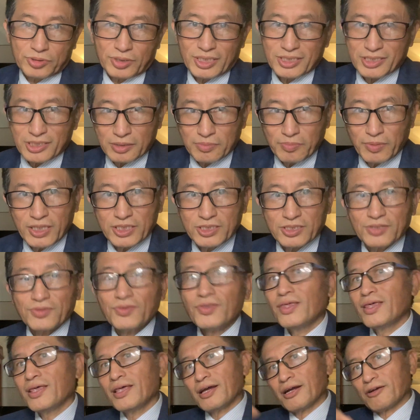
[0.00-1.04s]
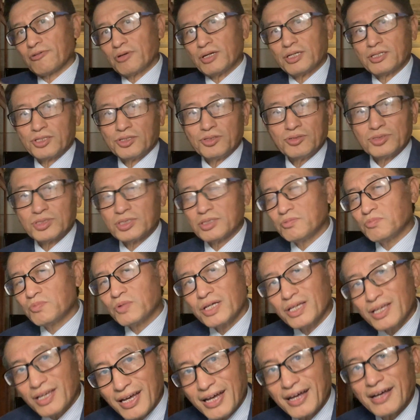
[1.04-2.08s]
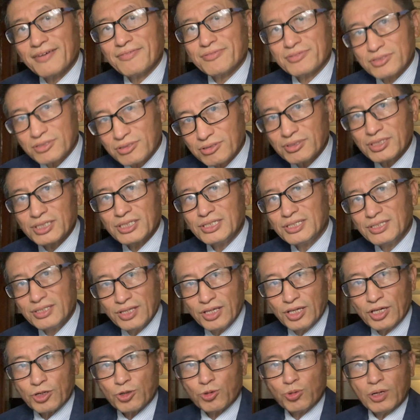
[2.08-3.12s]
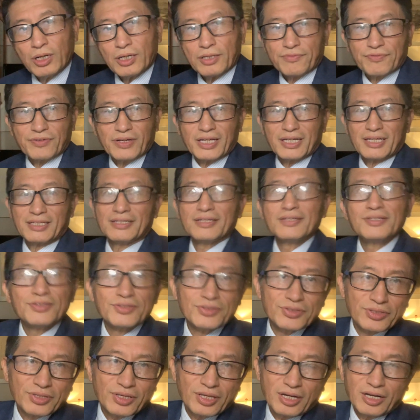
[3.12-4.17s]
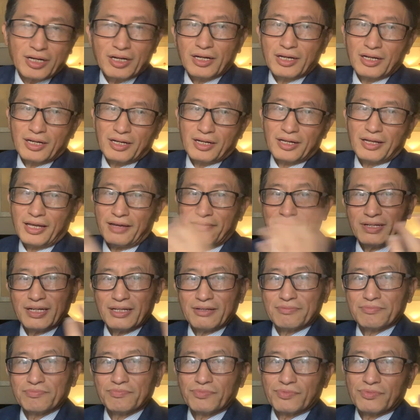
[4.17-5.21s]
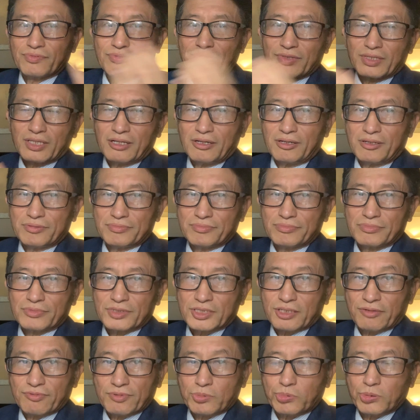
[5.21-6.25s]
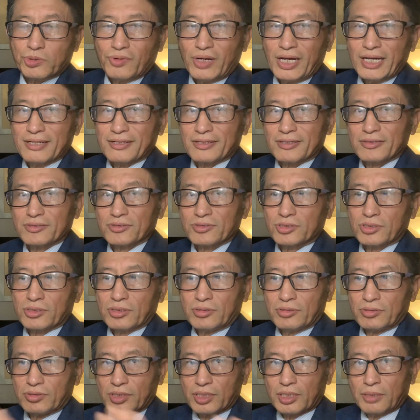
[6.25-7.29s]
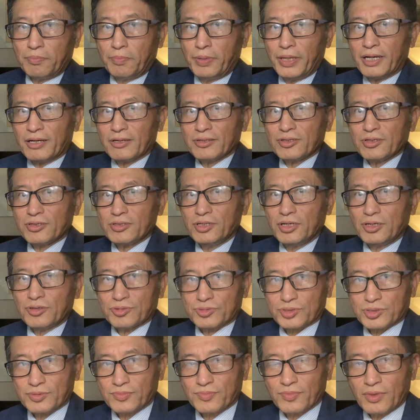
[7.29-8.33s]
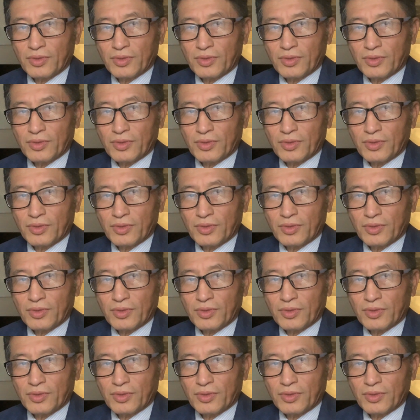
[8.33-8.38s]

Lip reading: I just mentioned around Houston, we have 3 qualified, heavily, service provider. So compare their notes.